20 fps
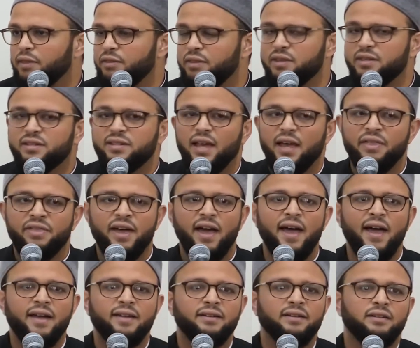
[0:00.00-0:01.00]
And this
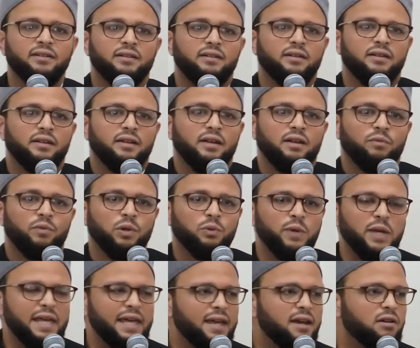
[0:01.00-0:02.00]
adhan,
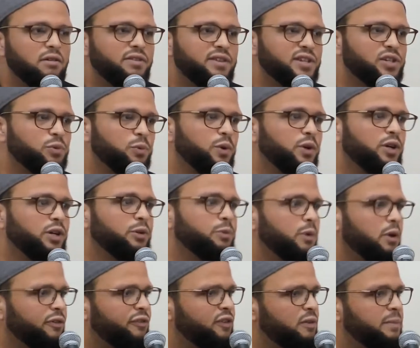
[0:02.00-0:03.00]
when we hear this word,
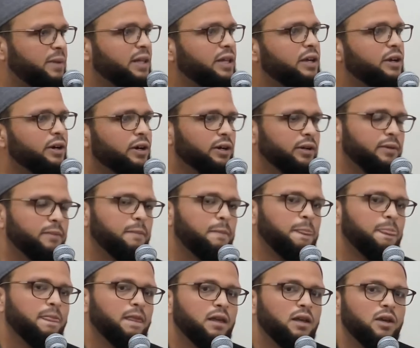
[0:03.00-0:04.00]
we're familiar
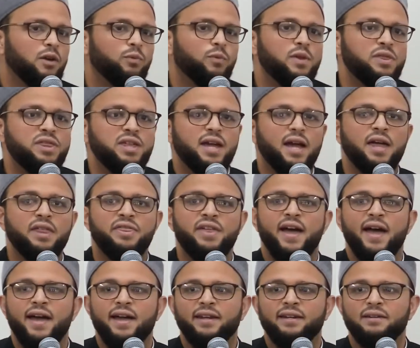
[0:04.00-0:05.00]
with the
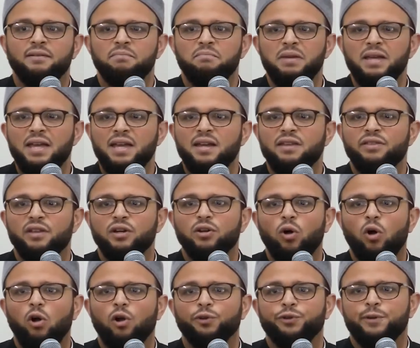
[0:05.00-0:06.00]
adhan being the
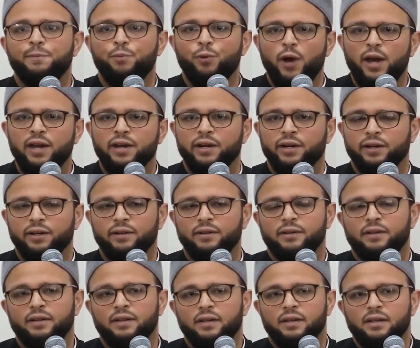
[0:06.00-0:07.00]
call to prayer.
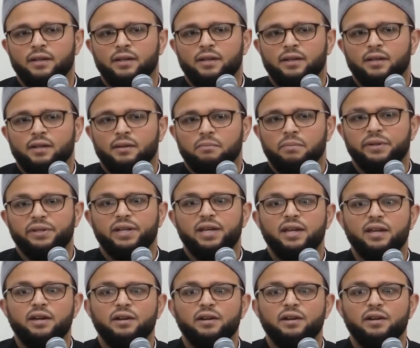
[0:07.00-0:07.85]
But